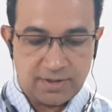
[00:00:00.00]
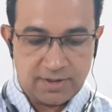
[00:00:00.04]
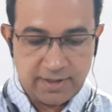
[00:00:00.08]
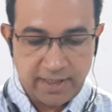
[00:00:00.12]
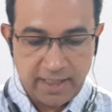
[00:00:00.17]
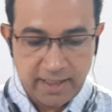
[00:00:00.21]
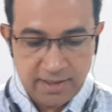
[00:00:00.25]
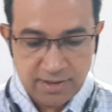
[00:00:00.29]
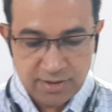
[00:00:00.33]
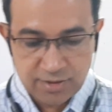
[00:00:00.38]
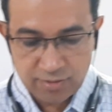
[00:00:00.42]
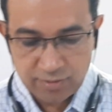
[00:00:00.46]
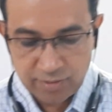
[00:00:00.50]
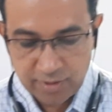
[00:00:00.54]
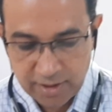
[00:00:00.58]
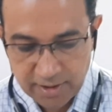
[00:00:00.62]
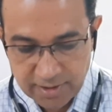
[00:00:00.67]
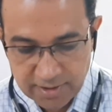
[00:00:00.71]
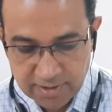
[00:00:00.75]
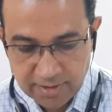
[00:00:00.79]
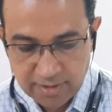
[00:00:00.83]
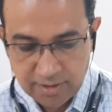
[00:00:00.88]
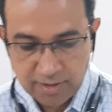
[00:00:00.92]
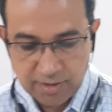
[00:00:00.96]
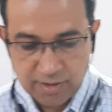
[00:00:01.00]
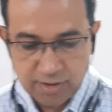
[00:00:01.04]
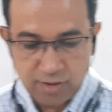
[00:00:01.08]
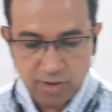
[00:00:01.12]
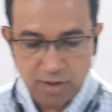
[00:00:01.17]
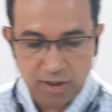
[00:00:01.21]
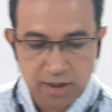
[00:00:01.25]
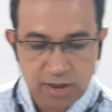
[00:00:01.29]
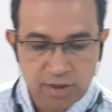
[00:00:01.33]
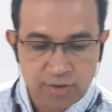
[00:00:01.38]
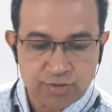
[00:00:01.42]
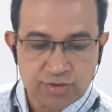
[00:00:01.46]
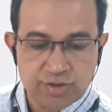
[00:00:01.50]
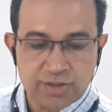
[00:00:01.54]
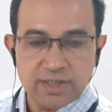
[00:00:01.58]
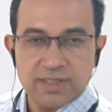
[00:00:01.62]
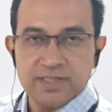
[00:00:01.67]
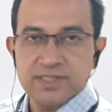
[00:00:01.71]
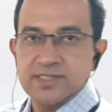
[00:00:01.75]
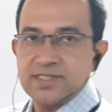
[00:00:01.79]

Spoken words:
Then, students, the solution